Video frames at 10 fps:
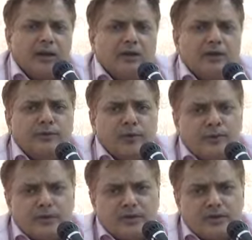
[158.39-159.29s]
rate of
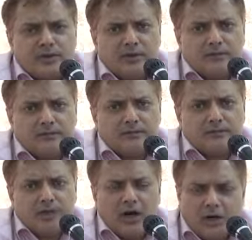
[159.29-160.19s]
4%.
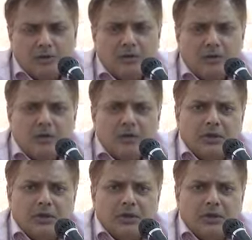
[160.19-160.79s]
How?